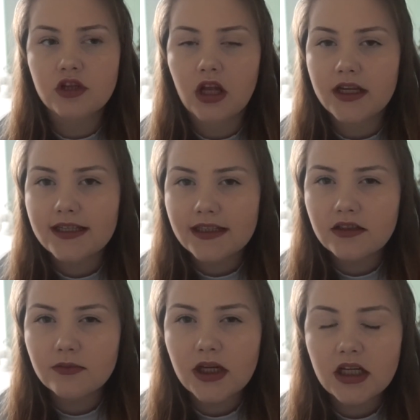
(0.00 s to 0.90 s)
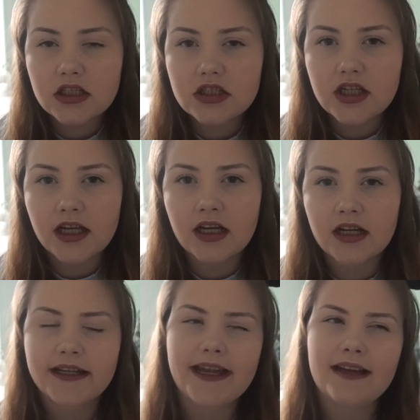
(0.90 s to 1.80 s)
like it as much, and
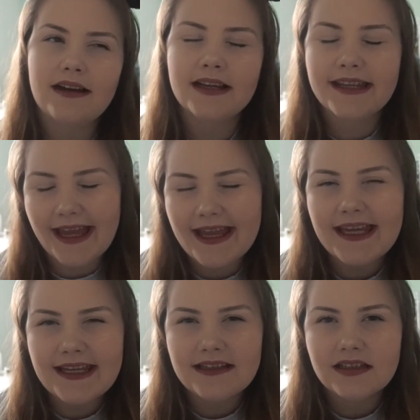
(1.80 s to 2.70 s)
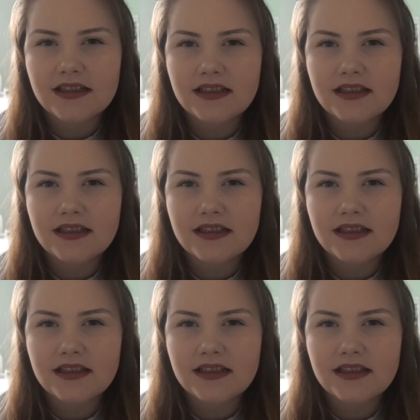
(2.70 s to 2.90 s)
I get it.